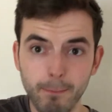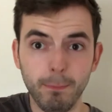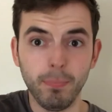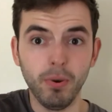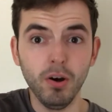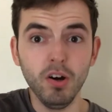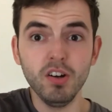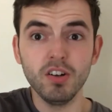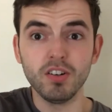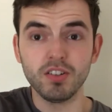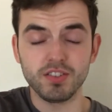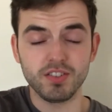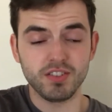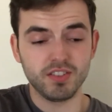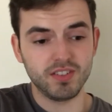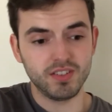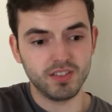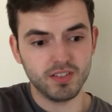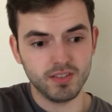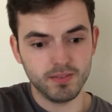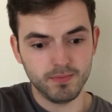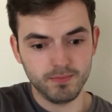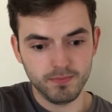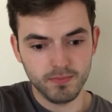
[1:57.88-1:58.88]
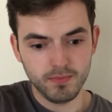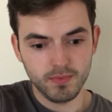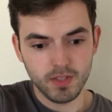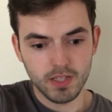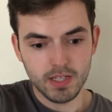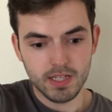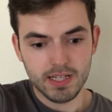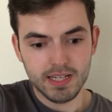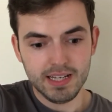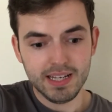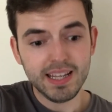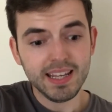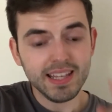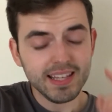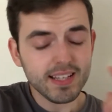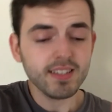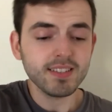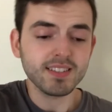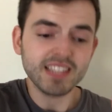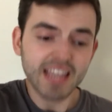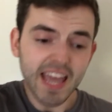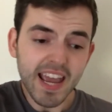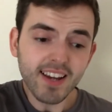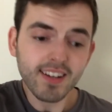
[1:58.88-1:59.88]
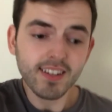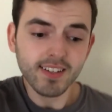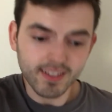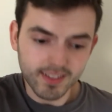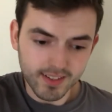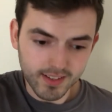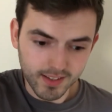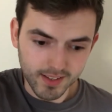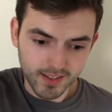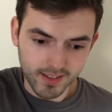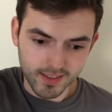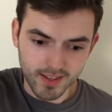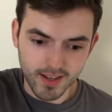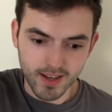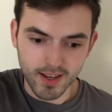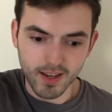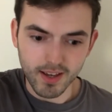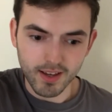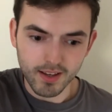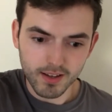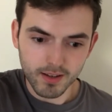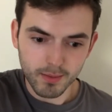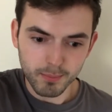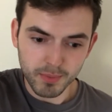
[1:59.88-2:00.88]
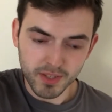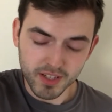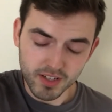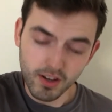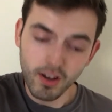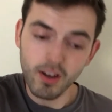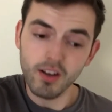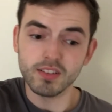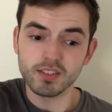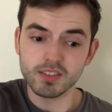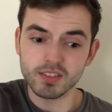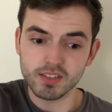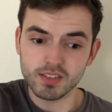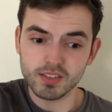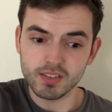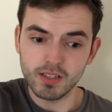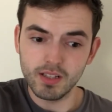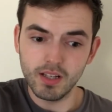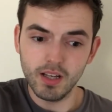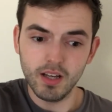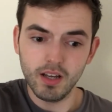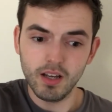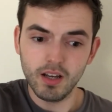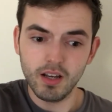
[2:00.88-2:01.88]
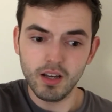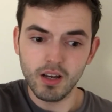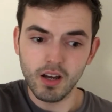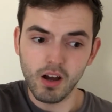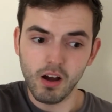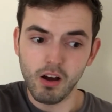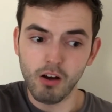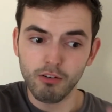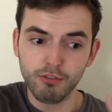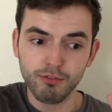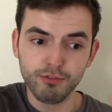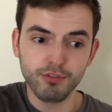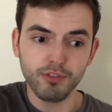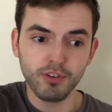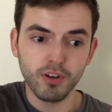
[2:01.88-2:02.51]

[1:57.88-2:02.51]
But he is technically there because of